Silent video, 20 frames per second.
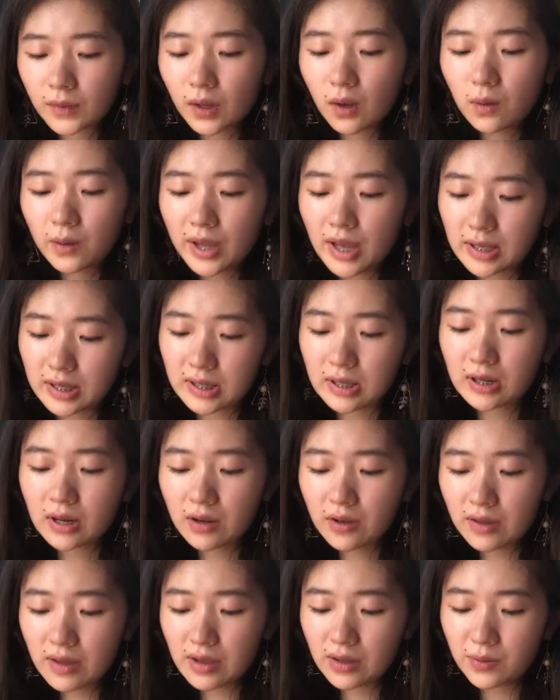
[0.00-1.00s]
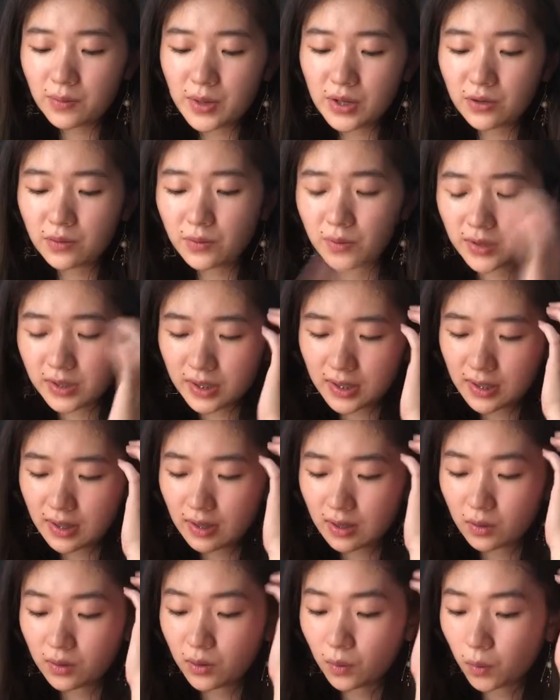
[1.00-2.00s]
Oh yes, another thing to mention was
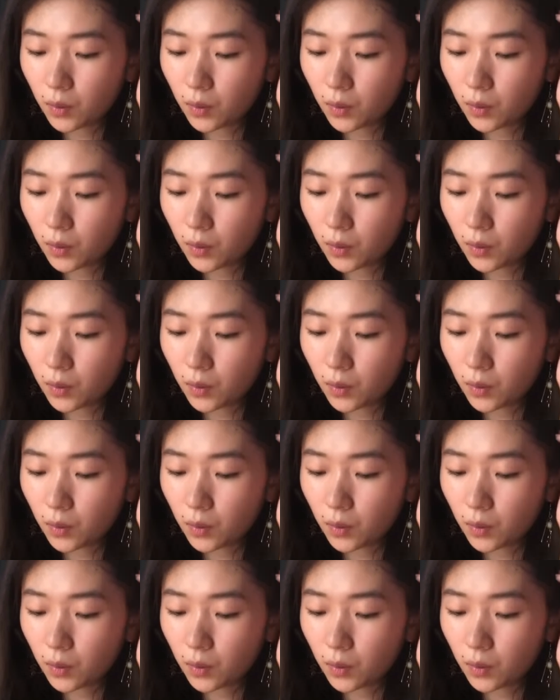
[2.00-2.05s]
the